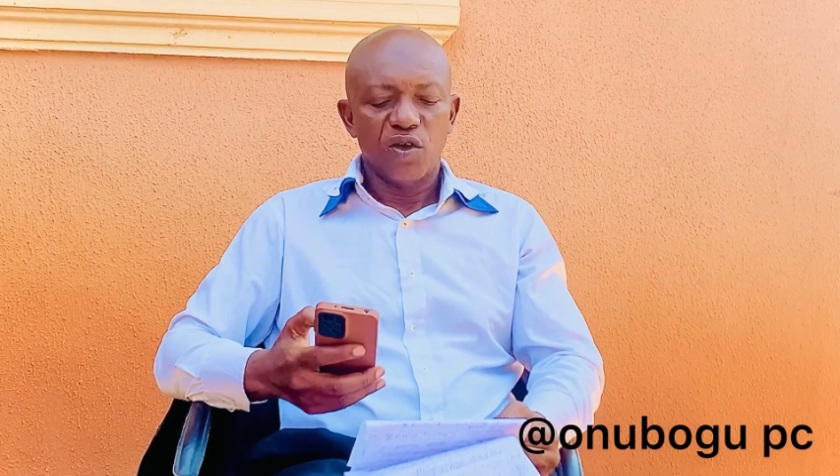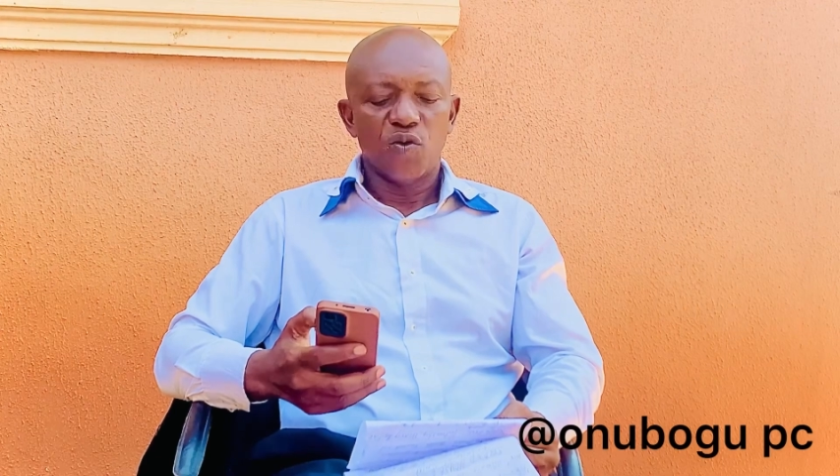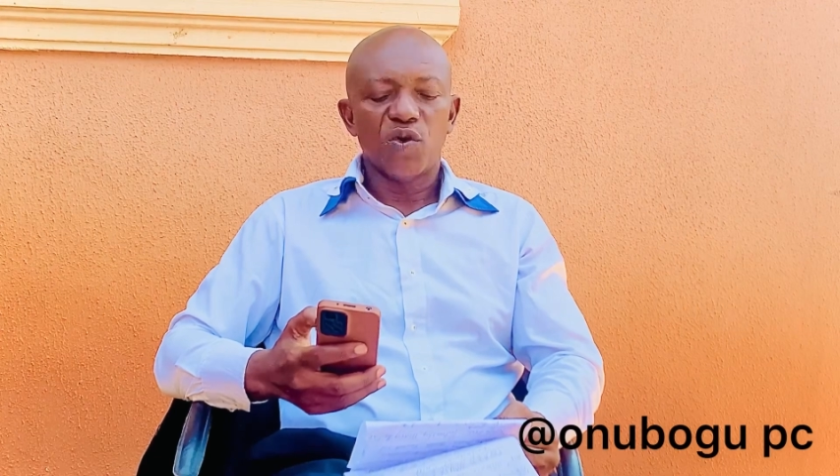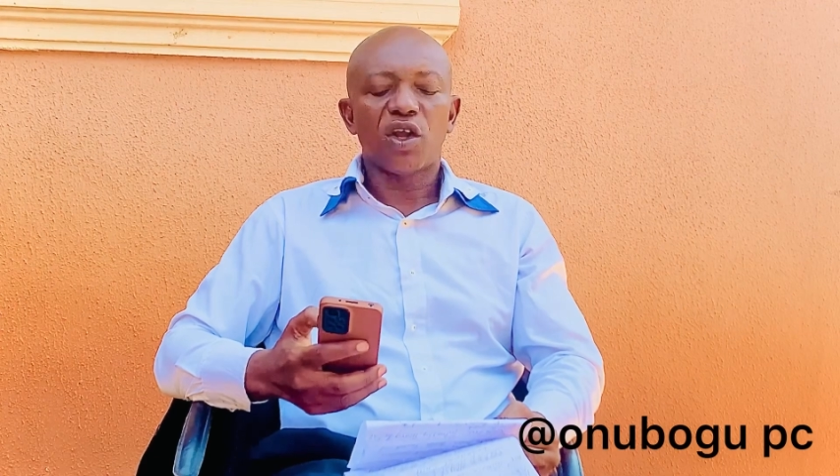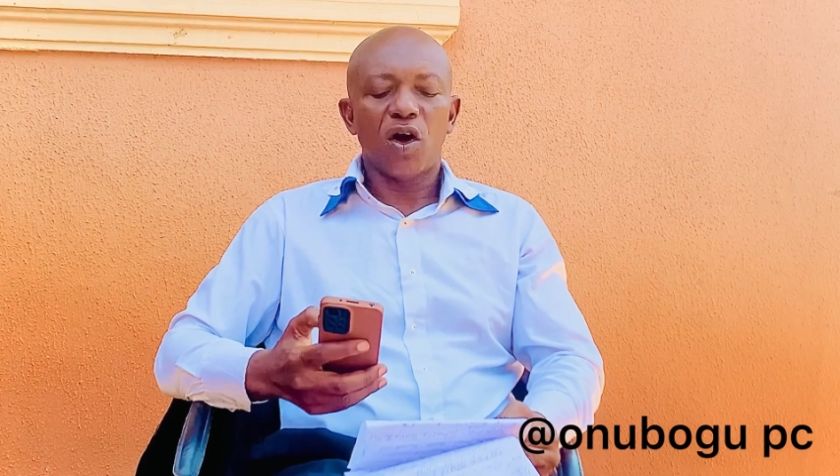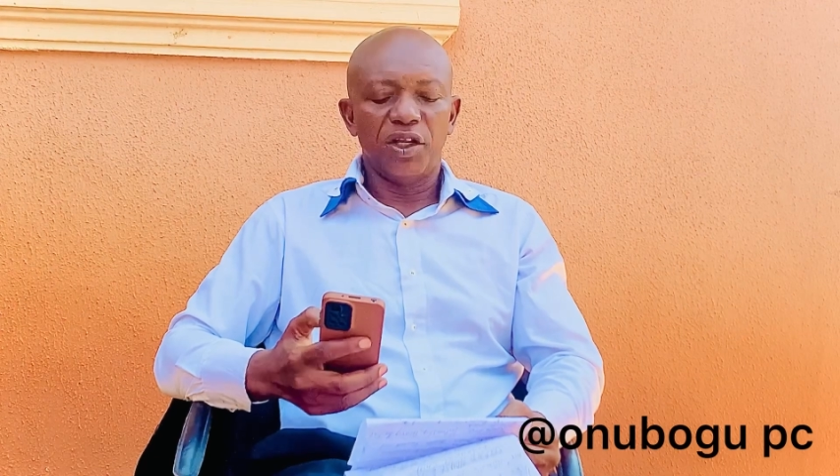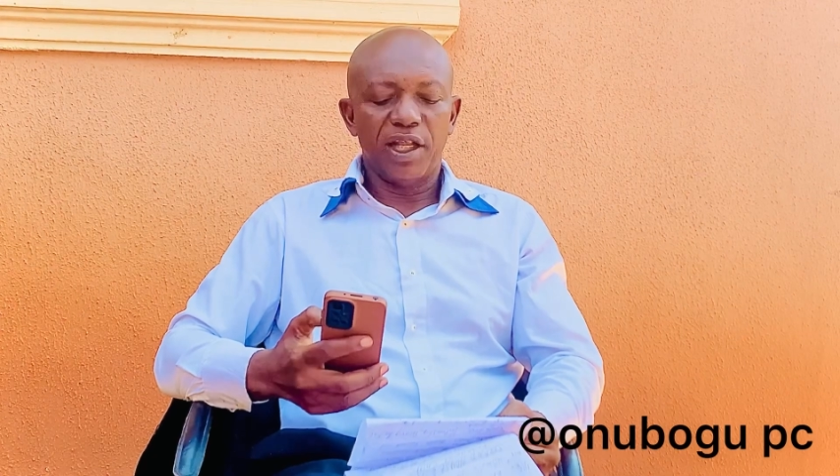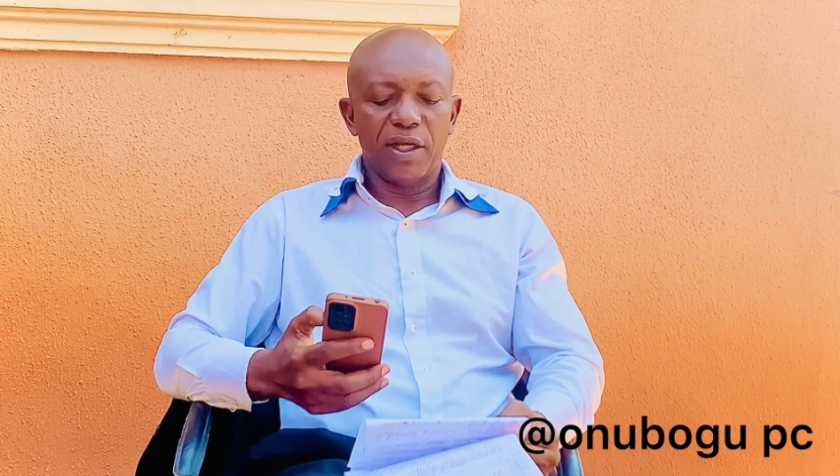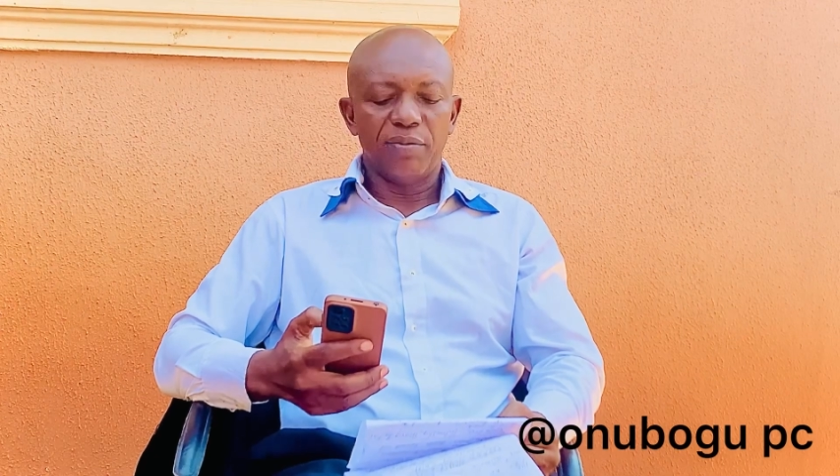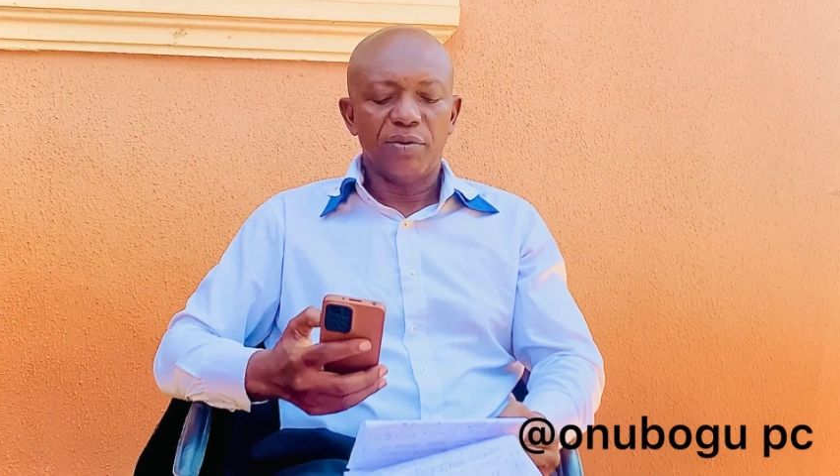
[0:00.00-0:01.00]
we call
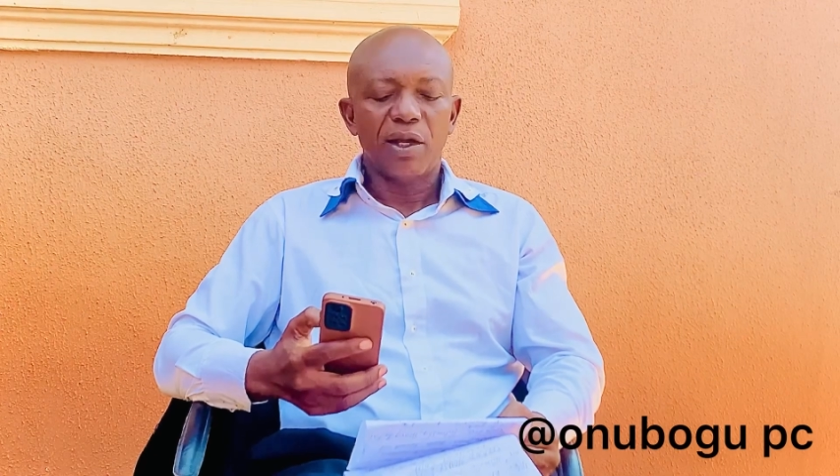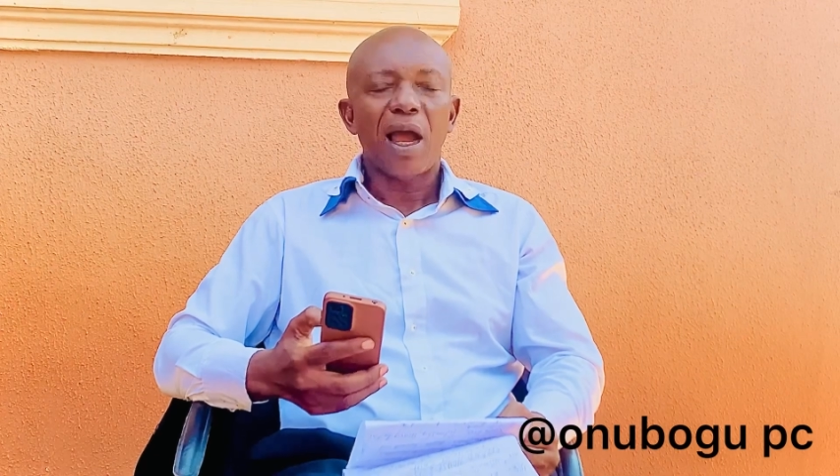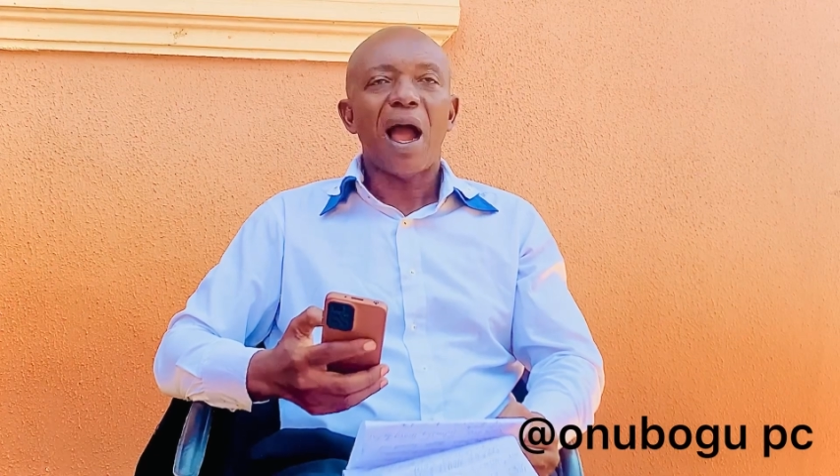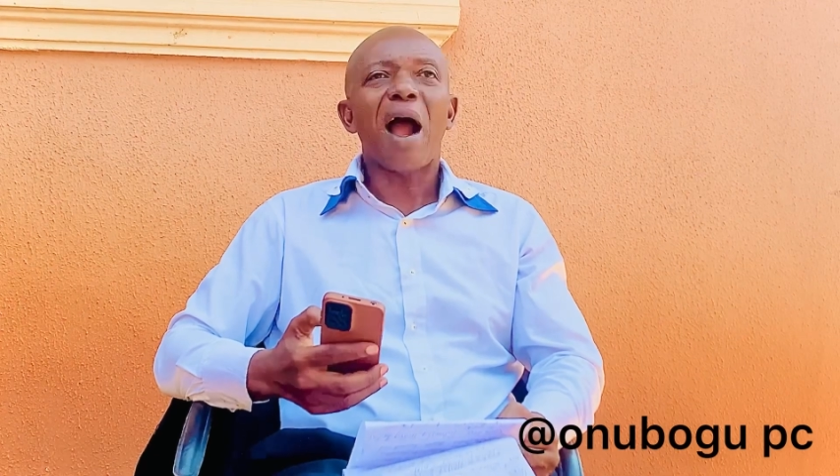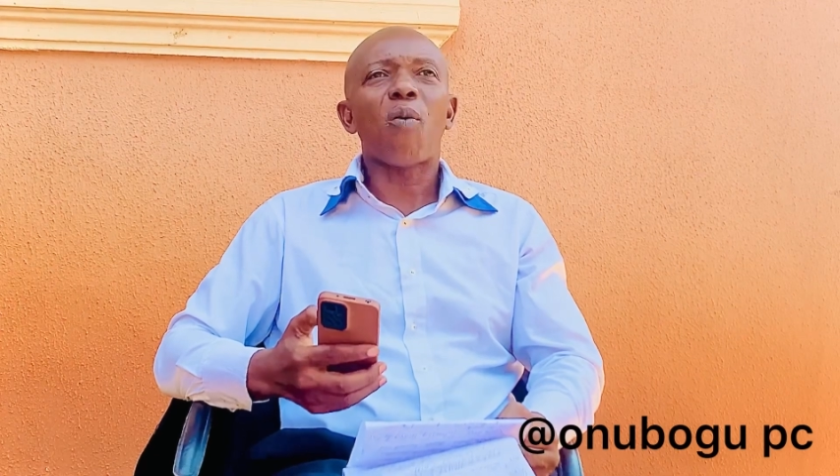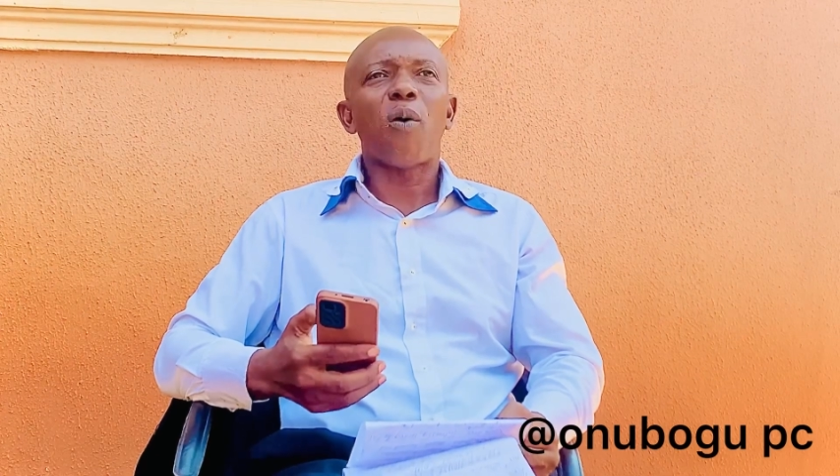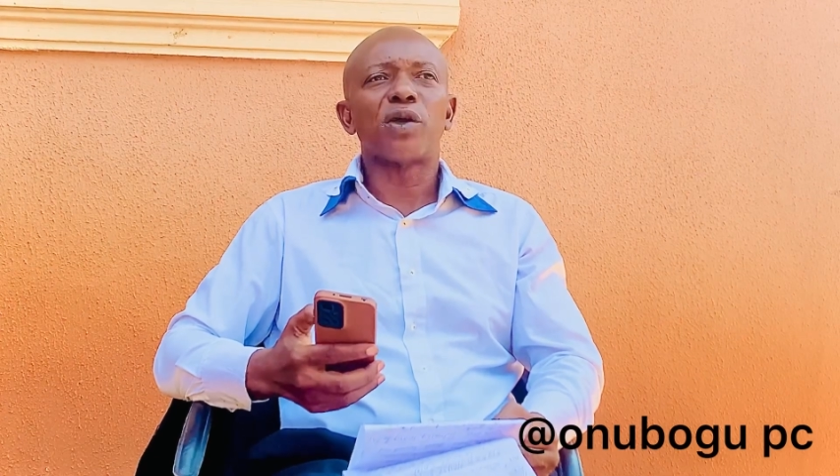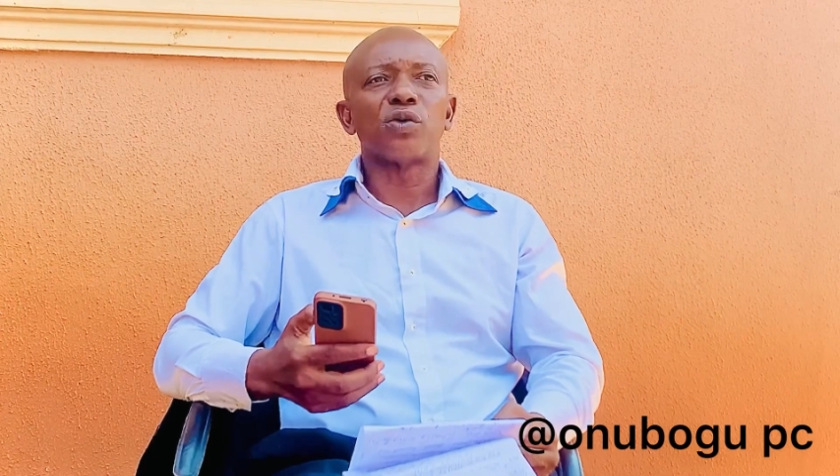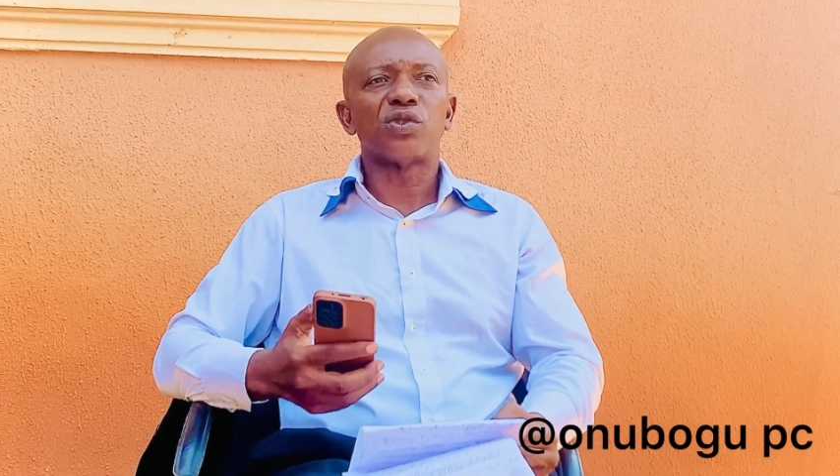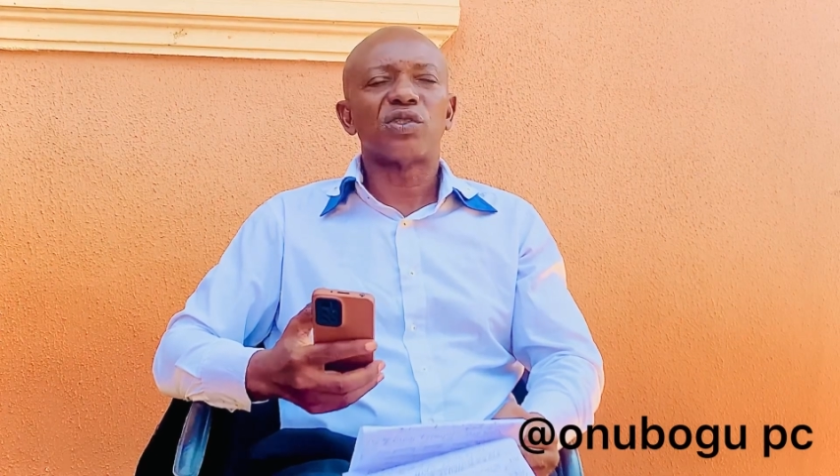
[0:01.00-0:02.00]
them
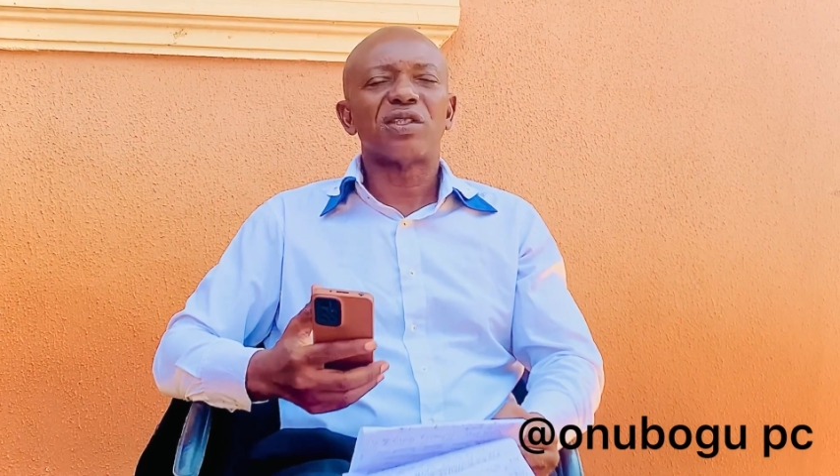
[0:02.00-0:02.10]
Aquarius,